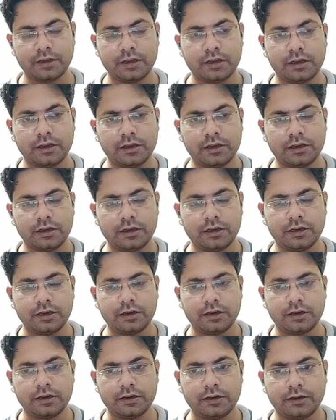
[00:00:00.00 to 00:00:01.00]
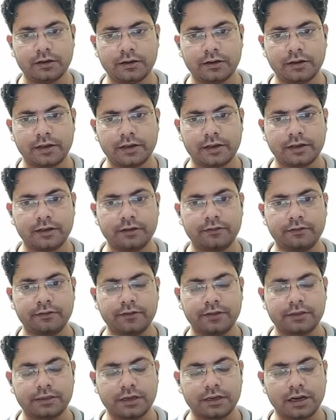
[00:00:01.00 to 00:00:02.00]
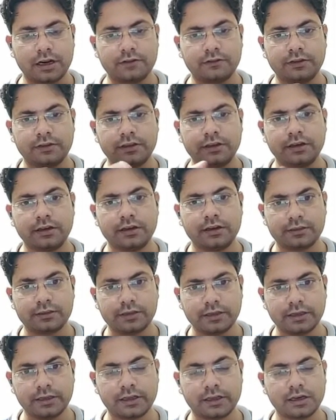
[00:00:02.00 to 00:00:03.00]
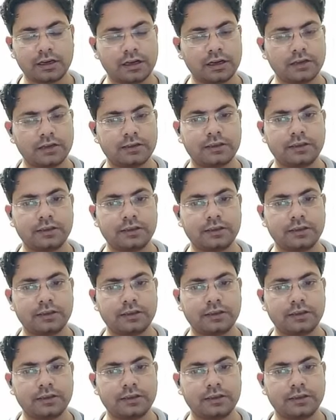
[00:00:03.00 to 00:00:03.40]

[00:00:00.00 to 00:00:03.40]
in like we start with the nursery class,